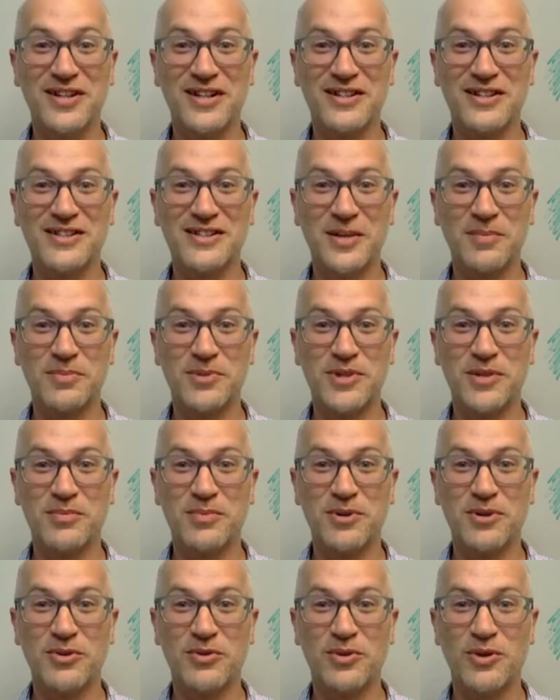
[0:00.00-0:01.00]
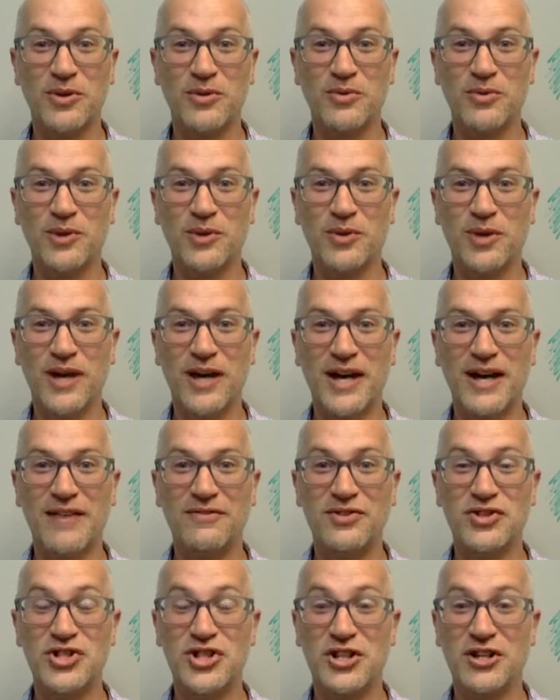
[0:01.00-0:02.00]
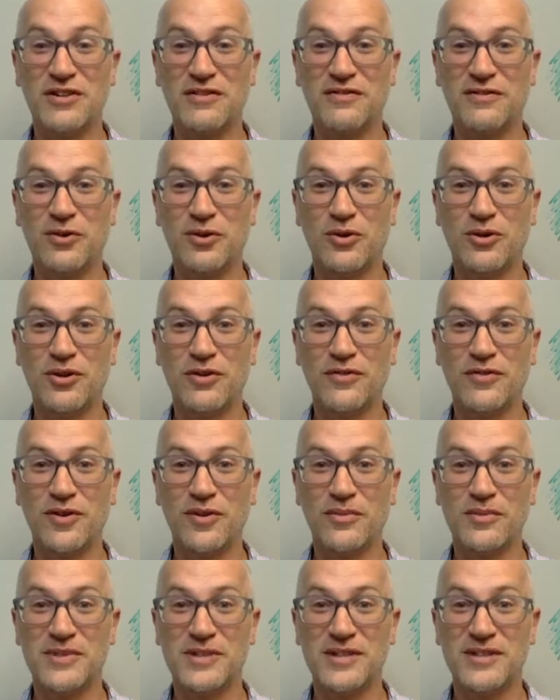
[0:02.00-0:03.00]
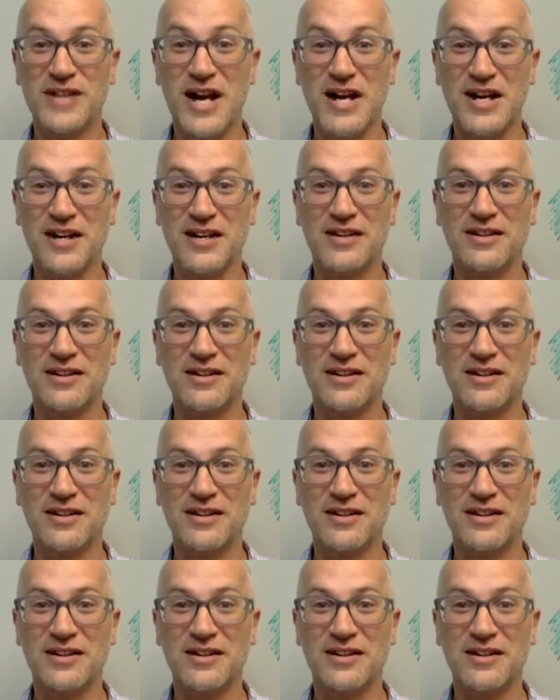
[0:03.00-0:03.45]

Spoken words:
in September when we will have Gina Ford from Sasaki.